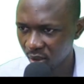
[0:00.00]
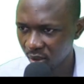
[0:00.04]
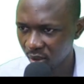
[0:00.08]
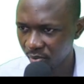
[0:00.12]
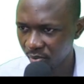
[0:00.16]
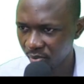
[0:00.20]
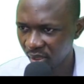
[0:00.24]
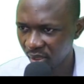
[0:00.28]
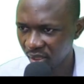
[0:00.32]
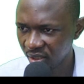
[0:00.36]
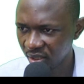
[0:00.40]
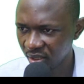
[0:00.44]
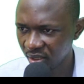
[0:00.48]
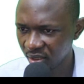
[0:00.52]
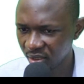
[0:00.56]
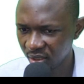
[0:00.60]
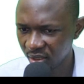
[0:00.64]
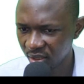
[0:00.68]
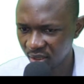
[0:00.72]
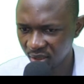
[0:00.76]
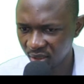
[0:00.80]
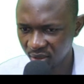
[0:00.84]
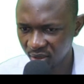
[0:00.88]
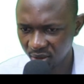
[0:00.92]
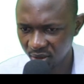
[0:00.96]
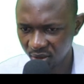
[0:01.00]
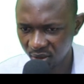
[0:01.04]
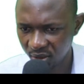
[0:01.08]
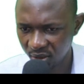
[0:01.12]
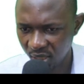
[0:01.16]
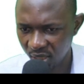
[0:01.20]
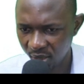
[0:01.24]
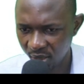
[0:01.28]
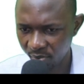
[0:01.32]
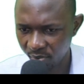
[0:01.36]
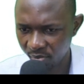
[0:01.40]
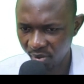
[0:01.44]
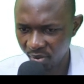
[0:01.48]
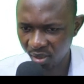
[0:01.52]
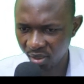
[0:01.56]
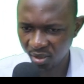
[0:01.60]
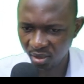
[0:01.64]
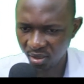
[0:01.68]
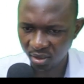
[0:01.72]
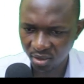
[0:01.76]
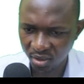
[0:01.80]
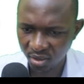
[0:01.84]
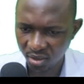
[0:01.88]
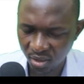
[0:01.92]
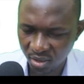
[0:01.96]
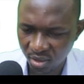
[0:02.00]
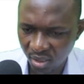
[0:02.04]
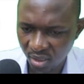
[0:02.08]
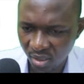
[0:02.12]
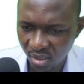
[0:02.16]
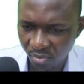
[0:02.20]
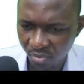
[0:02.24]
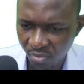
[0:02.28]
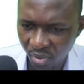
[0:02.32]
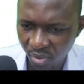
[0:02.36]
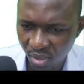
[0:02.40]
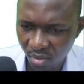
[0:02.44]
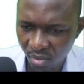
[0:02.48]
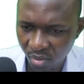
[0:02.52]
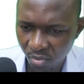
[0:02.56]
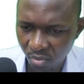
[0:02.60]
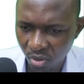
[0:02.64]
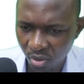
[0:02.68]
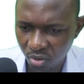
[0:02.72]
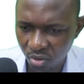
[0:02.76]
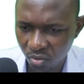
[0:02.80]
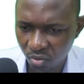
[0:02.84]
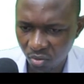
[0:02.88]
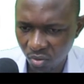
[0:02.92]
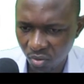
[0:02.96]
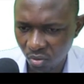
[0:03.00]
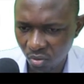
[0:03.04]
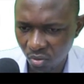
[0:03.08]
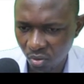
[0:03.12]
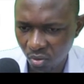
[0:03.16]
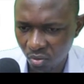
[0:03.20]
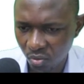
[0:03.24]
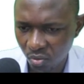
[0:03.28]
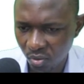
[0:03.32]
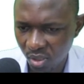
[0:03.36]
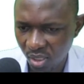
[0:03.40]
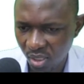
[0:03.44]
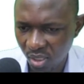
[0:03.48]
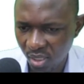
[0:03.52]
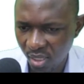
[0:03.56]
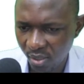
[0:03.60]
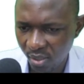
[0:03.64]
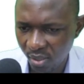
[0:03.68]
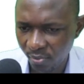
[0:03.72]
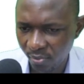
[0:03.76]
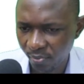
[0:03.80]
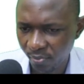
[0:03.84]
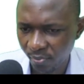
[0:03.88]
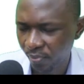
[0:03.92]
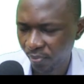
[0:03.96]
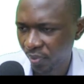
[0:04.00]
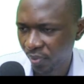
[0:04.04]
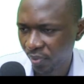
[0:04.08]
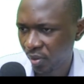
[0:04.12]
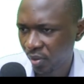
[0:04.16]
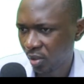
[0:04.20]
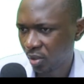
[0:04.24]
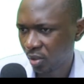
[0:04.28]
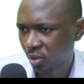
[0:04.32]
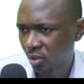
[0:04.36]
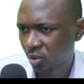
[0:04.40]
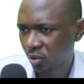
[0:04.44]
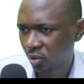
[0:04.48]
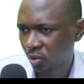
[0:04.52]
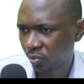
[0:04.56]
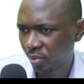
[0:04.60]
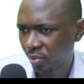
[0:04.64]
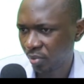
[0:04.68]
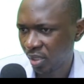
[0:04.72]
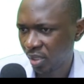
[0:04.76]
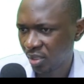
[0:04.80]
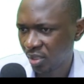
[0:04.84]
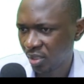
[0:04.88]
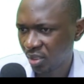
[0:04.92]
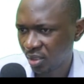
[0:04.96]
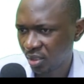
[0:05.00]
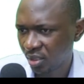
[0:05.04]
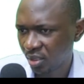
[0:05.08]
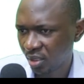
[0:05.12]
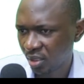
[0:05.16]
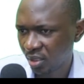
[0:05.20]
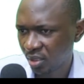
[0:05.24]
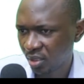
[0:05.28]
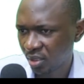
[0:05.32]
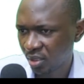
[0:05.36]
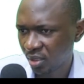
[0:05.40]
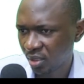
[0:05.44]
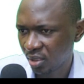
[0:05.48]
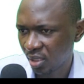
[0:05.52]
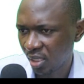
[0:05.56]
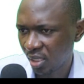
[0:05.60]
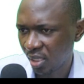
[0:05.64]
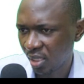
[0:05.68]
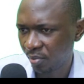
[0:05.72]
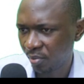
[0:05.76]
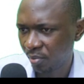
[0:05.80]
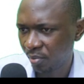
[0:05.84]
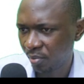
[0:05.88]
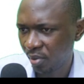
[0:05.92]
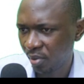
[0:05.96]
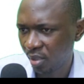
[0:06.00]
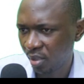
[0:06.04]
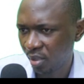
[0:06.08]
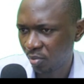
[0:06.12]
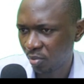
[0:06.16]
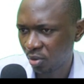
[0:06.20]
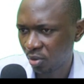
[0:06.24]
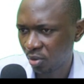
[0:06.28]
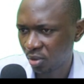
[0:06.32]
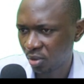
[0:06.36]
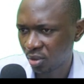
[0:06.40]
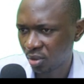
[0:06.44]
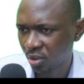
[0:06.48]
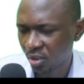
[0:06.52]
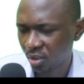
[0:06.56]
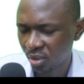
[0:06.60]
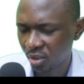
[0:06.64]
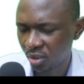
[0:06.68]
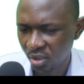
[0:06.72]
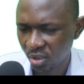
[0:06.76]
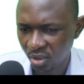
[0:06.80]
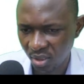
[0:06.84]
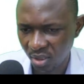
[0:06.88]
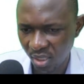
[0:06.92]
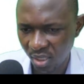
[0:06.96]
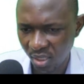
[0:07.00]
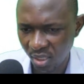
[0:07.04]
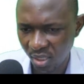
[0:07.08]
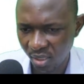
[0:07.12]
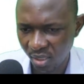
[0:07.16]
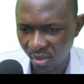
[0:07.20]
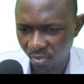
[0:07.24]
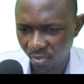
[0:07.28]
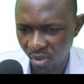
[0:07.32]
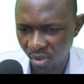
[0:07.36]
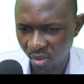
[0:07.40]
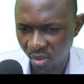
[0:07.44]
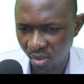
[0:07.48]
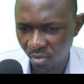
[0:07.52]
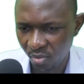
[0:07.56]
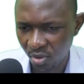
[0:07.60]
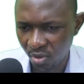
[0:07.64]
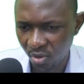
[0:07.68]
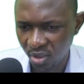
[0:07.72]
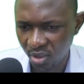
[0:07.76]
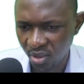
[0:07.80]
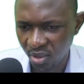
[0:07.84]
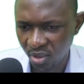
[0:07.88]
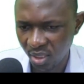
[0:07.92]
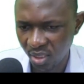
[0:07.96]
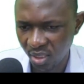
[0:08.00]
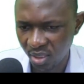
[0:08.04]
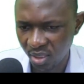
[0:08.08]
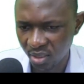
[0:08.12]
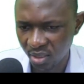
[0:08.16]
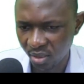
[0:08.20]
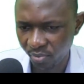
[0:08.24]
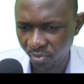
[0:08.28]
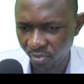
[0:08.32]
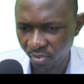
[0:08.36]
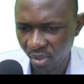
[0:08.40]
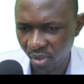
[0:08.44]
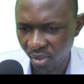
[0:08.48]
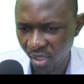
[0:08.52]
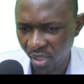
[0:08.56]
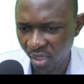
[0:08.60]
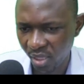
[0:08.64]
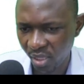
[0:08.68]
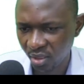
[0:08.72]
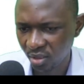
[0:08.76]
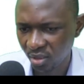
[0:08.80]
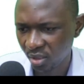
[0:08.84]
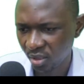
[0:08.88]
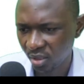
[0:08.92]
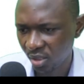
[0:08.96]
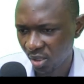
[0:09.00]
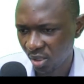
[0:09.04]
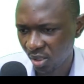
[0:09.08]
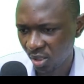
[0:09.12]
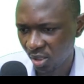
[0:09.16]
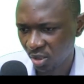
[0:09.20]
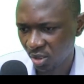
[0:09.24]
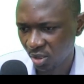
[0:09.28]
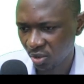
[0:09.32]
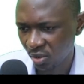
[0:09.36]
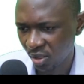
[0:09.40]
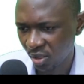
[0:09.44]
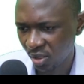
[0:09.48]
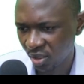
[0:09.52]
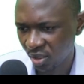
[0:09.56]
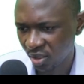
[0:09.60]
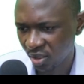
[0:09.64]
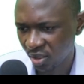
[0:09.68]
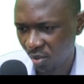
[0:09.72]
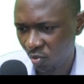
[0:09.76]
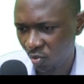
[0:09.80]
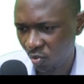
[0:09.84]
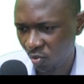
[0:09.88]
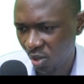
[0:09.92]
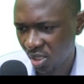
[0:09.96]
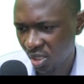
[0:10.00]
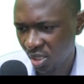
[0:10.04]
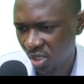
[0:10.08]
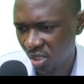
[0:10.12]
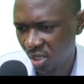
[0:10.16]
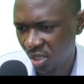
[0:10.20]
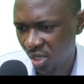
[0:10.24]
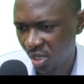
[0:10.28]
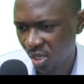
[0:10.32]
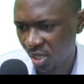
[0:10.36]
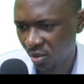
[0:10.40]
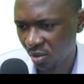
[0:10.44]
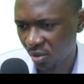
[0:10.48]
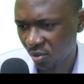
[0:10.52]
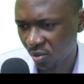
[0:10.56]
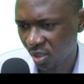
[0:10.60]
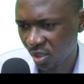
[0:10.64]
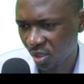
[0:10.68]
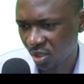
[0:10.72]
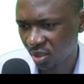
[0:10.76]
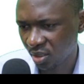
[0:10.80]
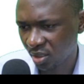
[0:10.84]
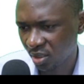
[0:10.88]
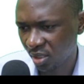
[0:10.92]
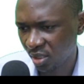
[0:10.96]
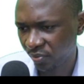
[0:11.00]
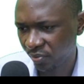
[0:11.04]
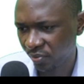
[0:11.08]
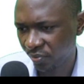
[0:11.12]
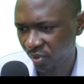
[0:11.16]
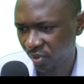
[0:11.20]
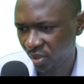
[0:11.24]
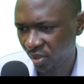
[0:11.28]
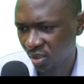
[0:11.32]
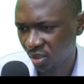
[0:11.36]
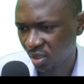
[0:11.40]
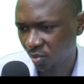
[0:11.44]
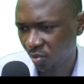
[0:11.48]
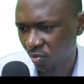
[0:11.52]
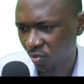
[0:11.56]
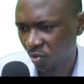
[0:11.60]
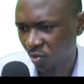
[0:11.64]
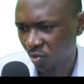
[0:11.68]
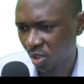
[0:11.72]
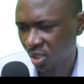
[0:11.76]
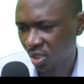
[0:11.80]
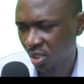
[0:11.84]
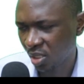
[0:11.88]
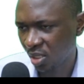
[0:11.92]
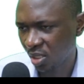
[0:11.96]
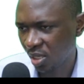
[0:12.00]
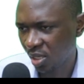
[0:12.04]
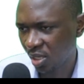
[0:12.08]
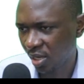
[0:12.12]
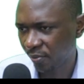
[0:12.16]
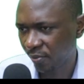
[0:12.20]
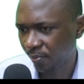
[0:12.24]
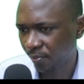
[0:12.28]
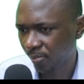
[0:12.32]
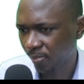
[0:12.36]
Purchases, yeah, purchases and payables will go together. So purchases and payables, these are payables, these are the suppliers. So there's some working here, you can see there's some working here.